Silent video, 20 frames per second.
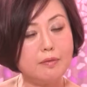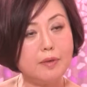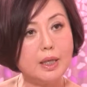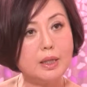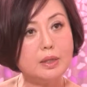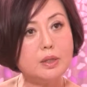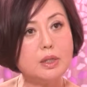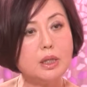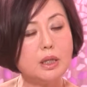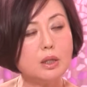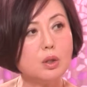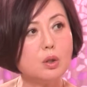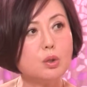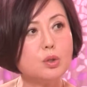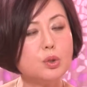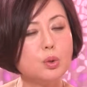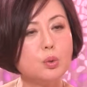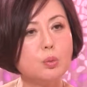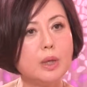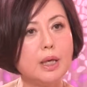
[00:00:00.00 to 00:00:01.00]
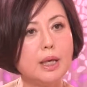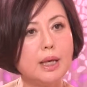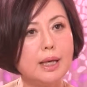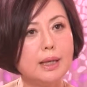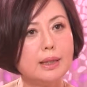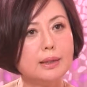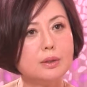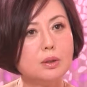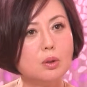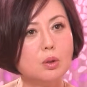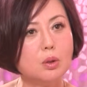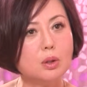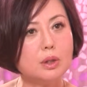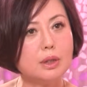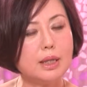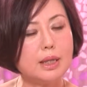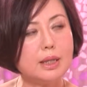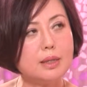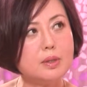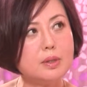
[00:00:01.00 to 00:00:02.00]
event, and also we had
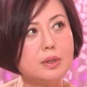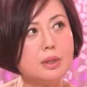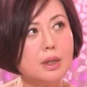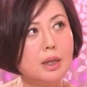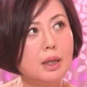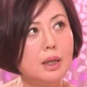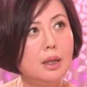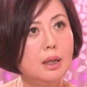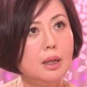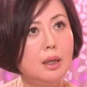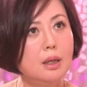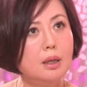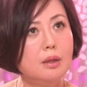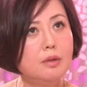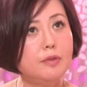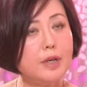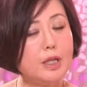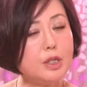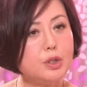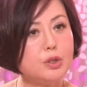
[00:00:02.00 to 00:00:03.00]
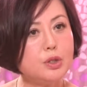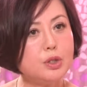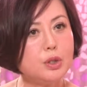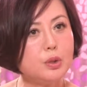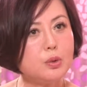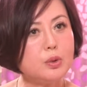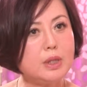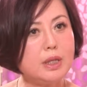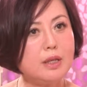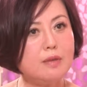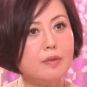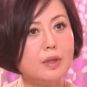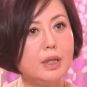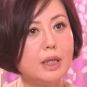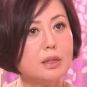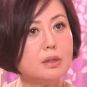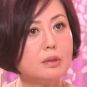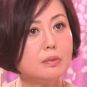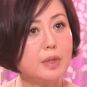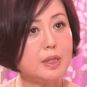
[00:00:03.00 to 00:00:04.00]
organized fashion shows even
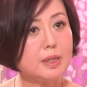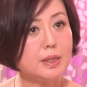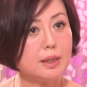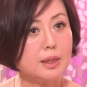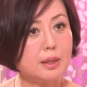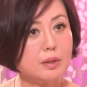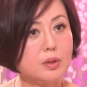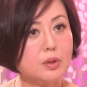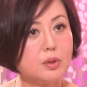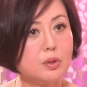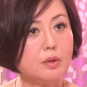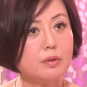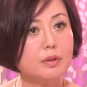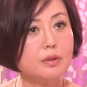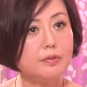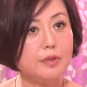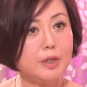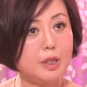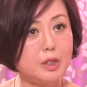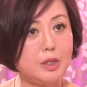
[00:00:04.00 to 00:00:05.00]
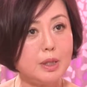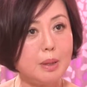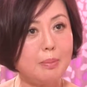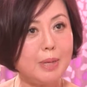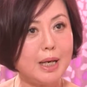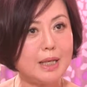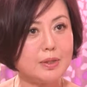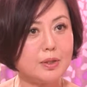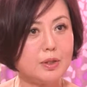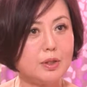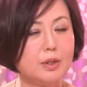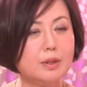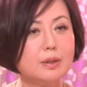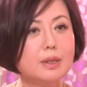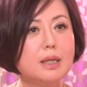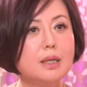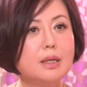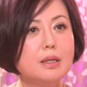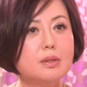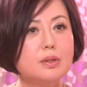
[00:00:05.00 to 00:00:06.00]
at the residence of the Finnish ambassador.
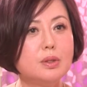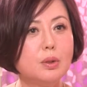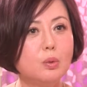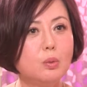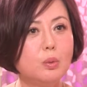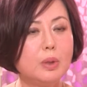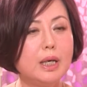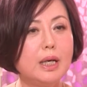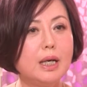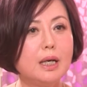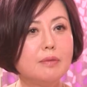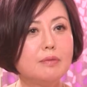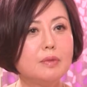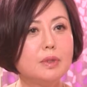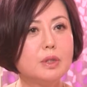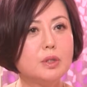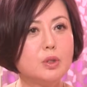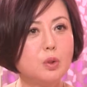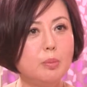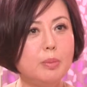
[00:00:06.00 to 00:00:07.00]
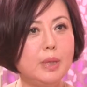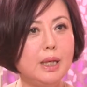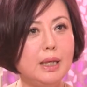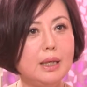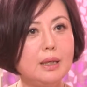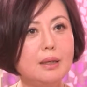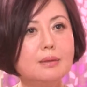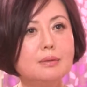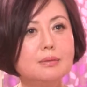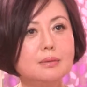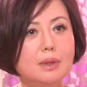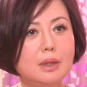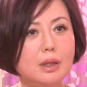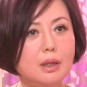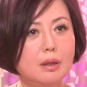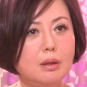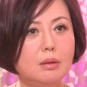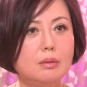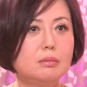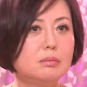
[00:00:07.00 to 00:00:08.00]
So we have so many
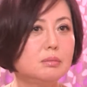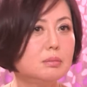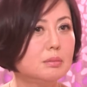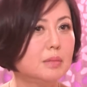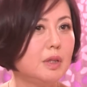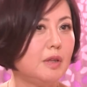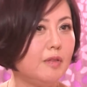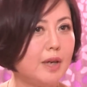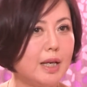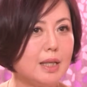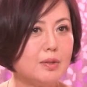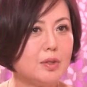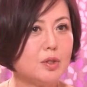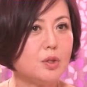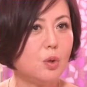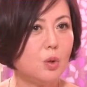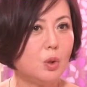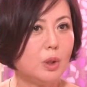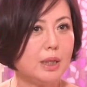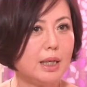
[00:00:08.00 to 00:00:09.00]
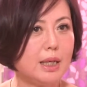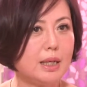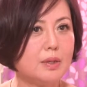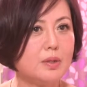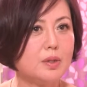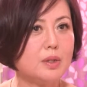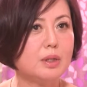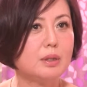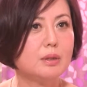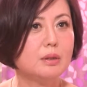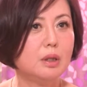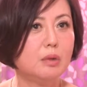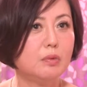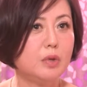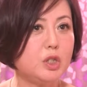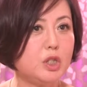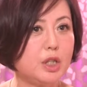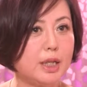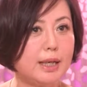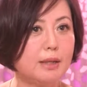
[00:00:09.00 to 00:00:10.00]
events organized,
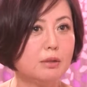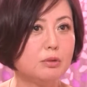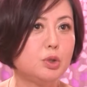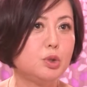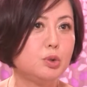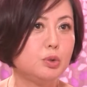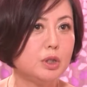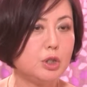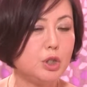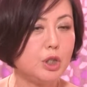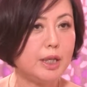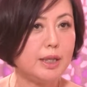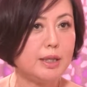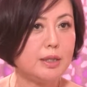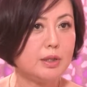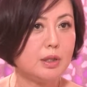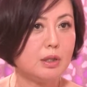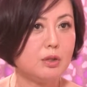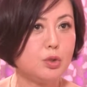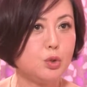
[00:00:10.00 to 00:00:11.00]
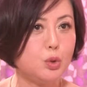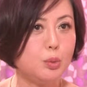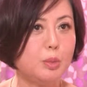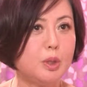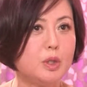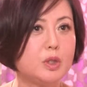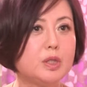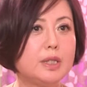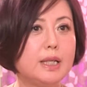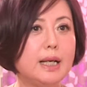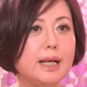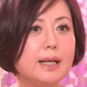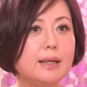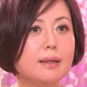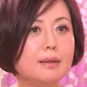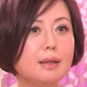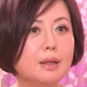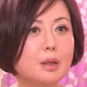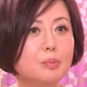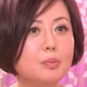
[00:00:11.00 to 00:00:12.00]
reaching out to the Chinese consumers,
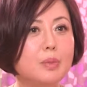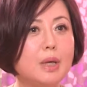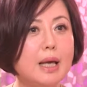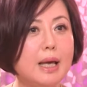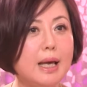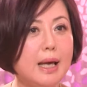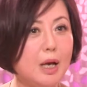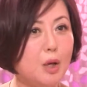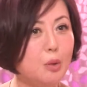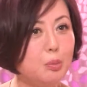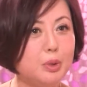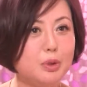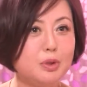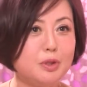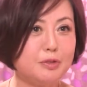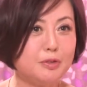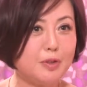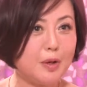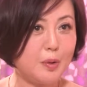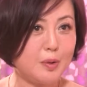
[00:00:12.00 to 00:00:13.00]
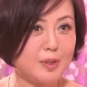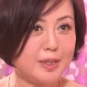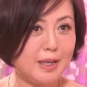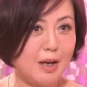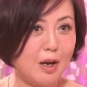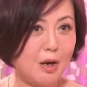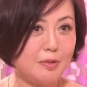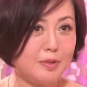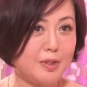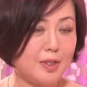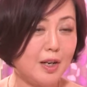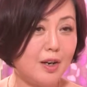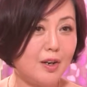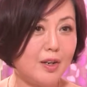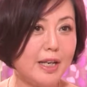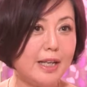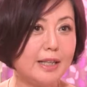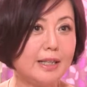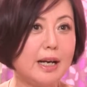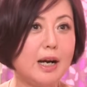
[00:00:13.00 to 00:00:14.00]
telling them how beautiful our scarves are
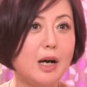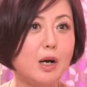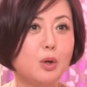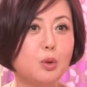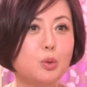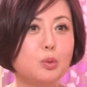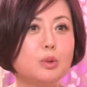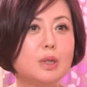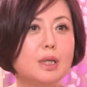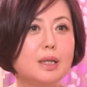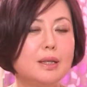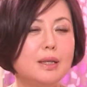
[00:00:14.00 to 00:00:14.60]
and how